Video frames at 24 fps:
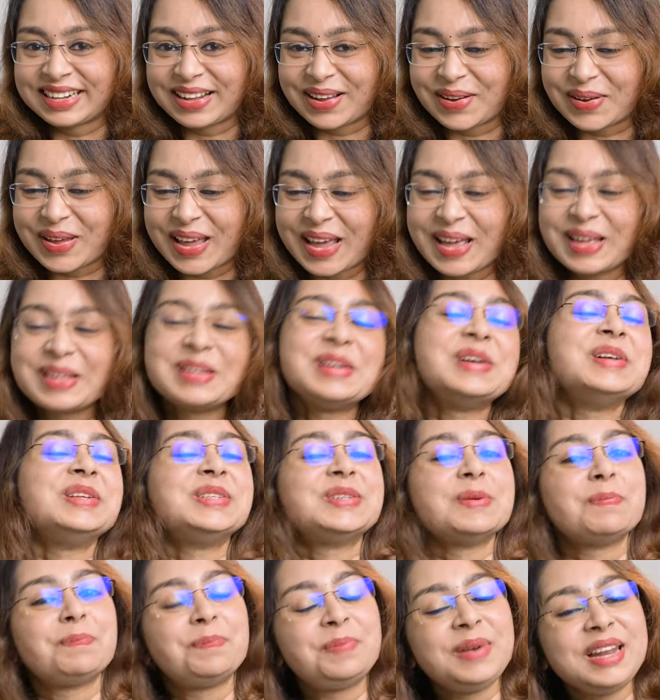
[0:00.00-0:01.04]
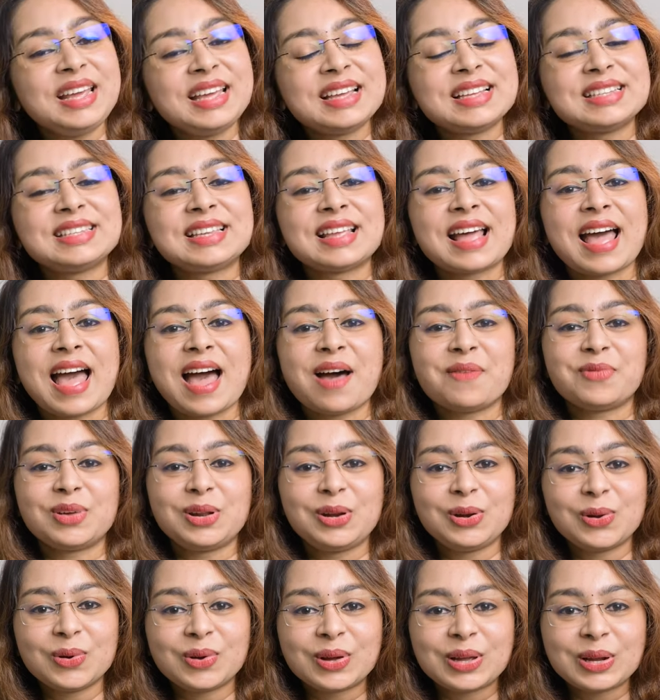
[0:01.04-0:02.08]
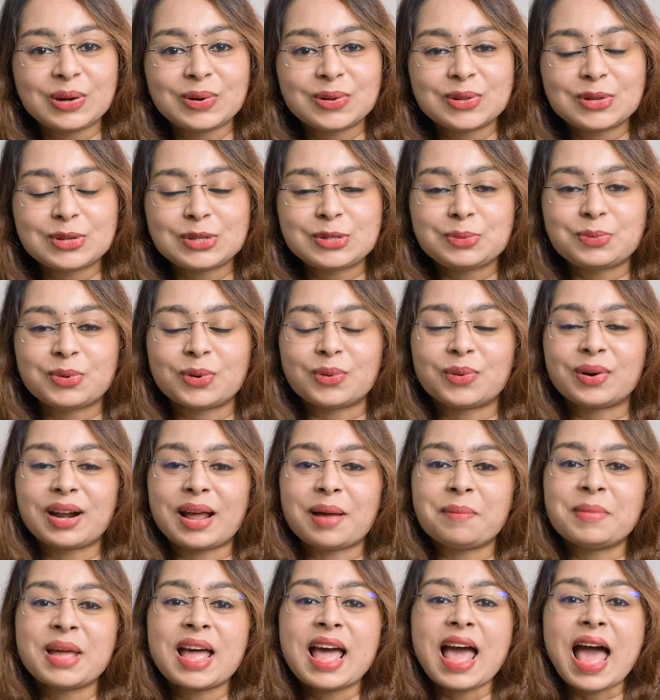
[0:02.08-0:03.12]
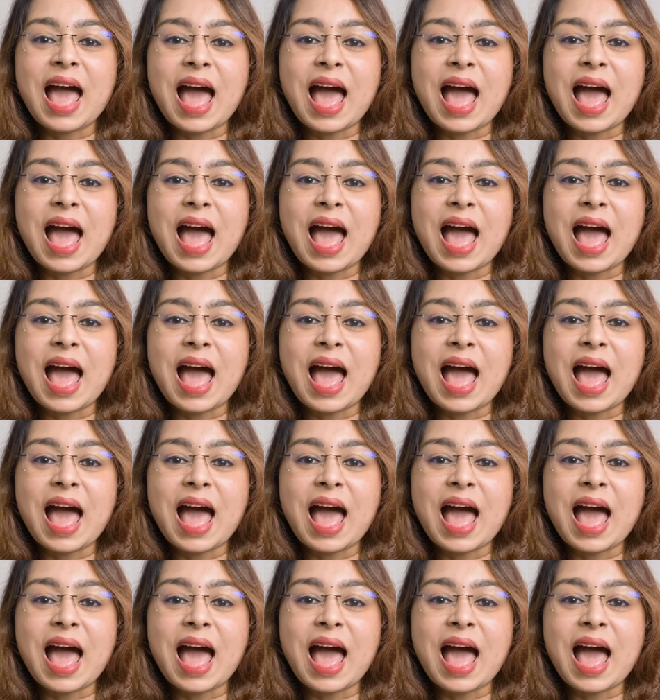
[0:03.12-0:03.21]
Okay, so please have a look into this program